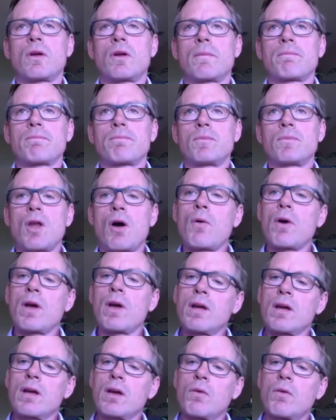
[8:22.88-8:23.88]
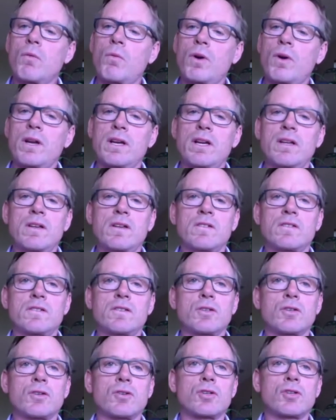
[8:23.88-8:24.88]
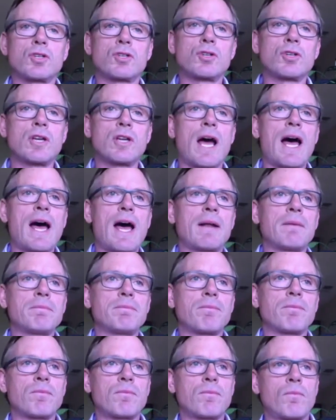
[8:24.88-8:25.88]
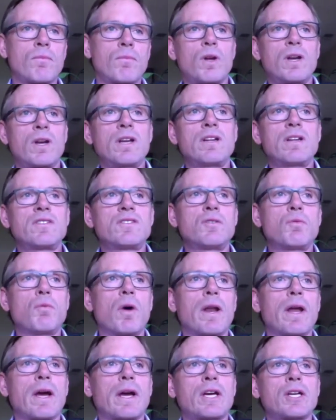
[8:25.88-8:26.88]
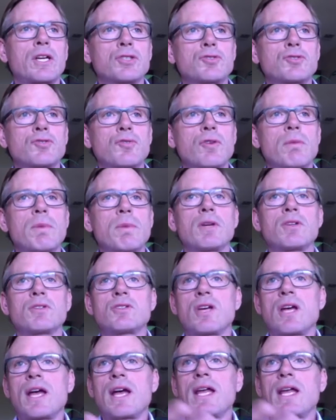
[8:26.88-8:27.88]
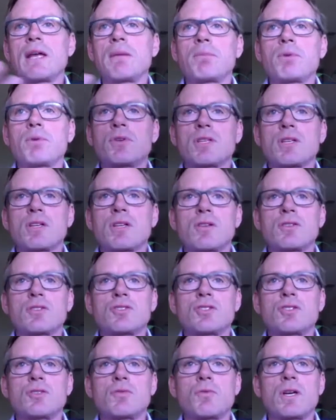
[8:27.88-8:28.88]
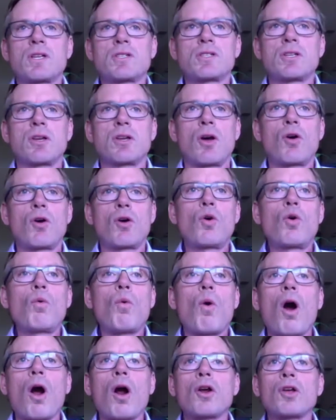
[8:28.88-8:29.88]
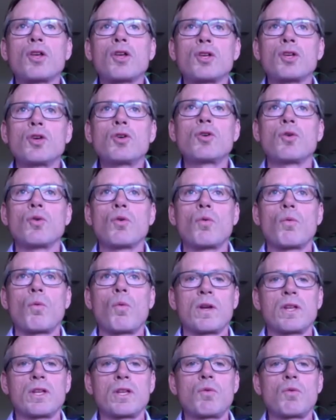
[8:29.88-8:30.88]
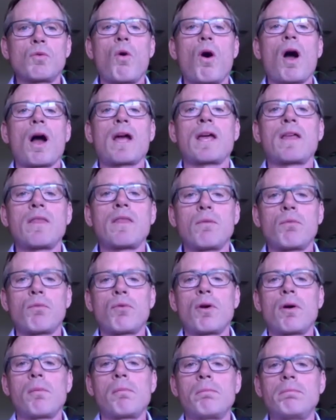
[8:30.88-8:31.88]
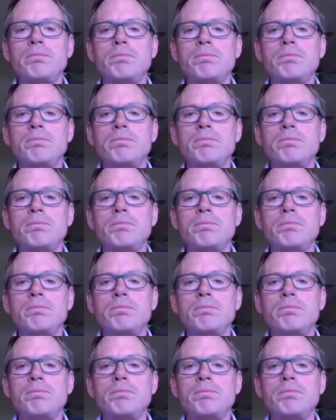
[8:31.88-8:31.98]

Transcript: knowing what it is you're good at, what it is you want to contribute to any particular situation. Who are you when you walk in the room?